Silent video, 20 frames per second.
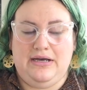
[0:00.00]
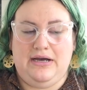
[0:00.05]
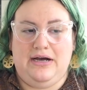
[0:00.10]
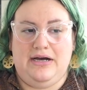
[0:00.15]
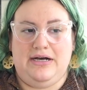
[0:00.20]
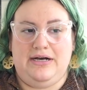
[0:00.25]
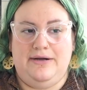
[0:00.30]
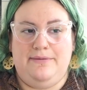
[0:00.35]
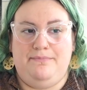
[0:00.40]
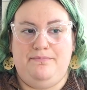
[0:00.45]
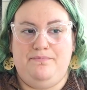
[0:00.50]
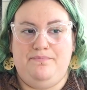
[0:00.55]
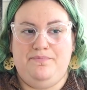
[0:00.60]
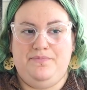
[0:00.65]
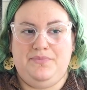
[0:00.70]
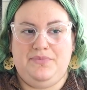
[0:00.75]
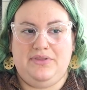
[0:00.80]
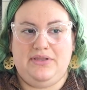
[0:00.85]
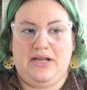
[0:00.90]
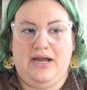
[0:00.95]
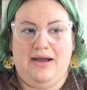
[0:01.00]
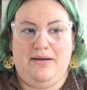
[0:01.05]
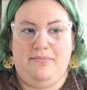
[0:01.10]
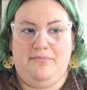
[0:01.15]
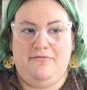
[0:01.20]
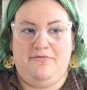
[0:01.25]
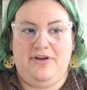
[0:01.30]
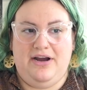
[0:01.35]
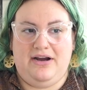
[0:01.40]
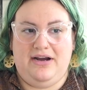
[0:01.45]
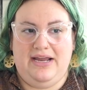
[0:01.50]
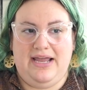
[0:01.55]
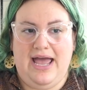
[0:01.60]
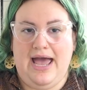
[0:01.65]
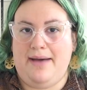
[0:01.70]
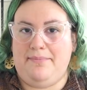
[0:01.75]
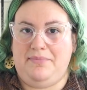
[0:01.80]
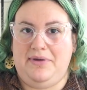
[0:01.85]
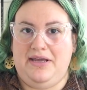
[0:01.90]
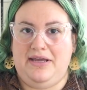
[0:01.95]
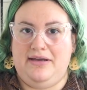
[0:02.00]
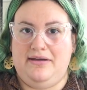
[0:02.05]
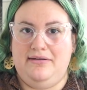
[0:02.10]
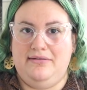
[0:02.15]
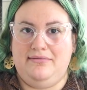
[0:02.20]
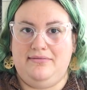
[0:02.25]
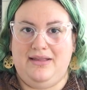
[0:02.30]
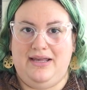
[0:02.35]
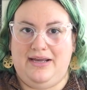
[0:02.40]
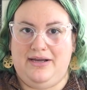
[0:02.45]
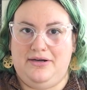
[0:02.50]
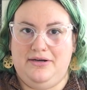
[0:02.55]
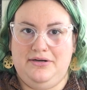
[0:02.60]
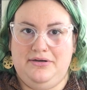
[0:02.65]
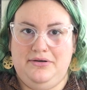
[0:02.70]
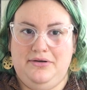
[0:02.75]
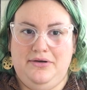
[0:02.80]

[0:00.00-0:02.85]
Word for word: I'm very happy like